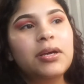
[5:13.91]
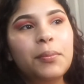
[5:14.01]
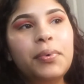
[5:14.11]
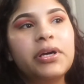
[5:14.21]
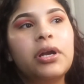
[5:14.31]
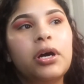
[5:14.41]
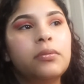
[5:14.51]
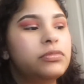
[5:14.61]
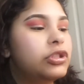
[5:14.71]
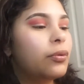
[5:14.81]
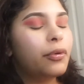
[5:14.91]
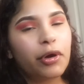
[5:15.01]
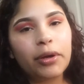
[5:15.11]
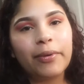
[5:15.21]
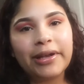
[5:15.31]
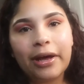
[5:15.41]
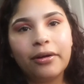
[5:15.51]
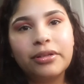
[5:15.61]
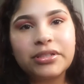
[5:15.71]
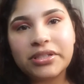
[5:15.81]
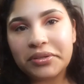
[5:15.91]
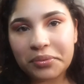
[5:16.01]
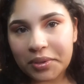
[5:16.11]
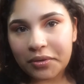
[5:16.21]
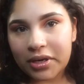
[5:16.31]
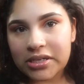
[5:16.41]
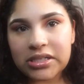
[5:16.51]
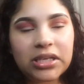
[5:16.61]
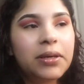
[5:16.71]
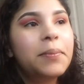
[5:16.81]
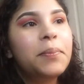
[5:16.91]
But don't worry, right now it looks a little bit crazy,